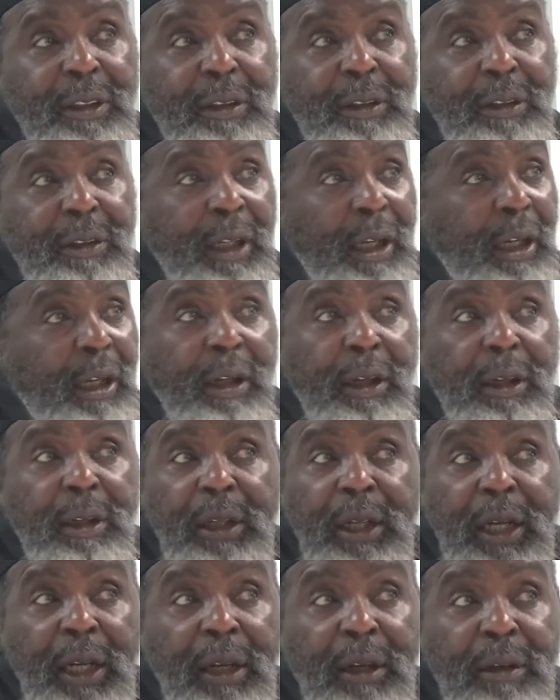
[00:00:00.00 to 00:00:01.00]
They could
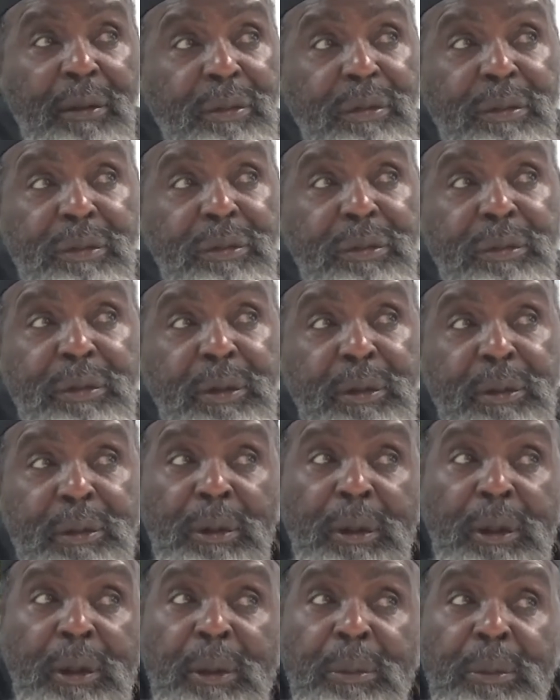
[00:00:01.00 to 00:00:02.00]
have,
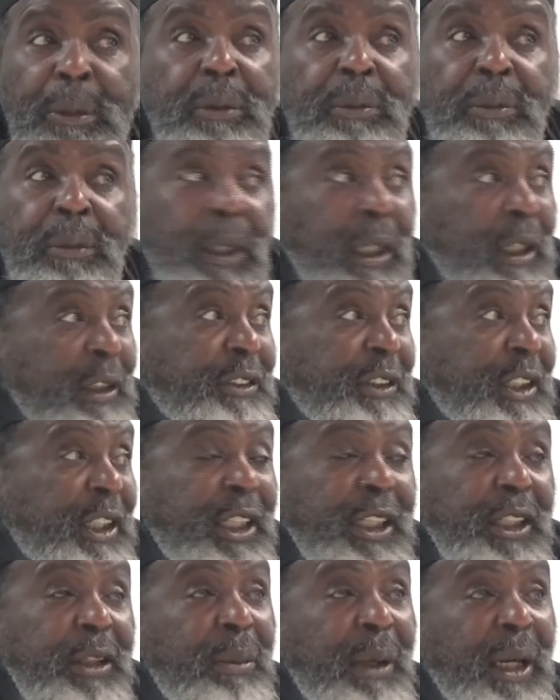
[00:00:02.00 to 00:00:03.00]
when I say
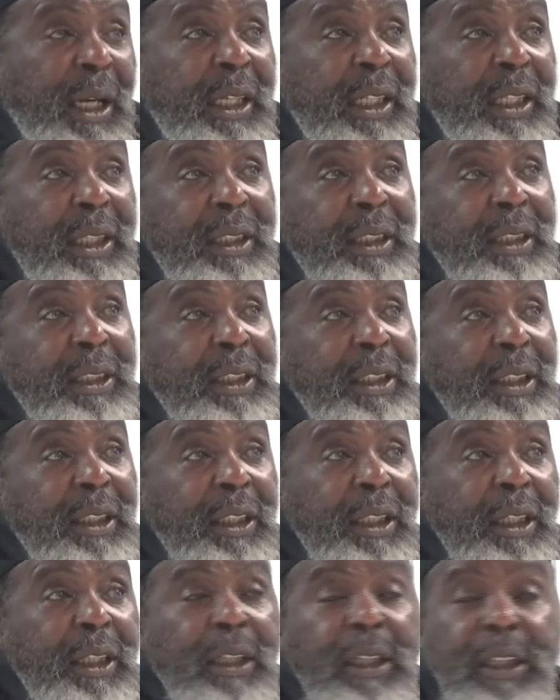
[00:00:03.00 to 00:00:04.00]
anybody,
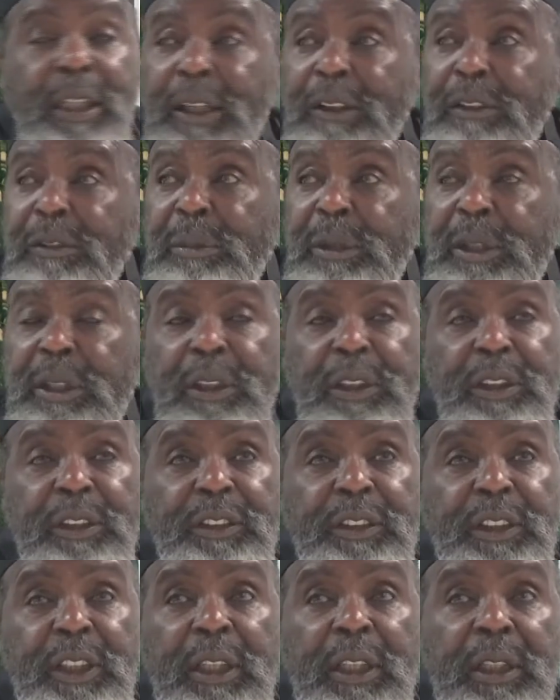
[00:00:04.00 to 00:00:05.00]
a government could
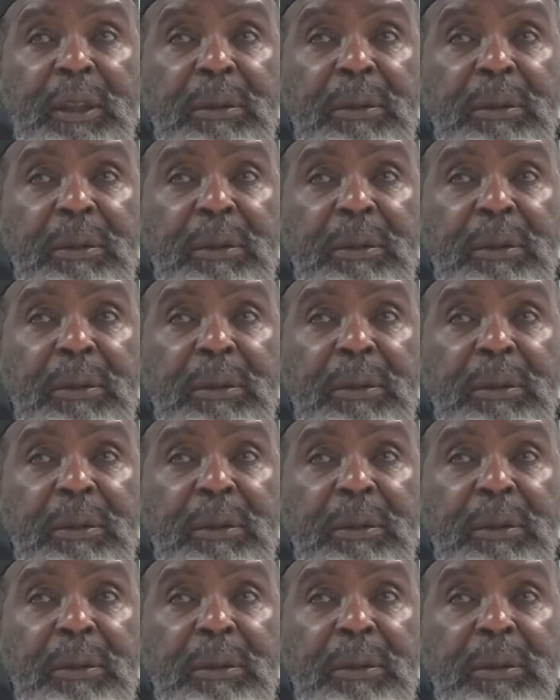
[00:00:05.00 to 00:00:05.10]
say,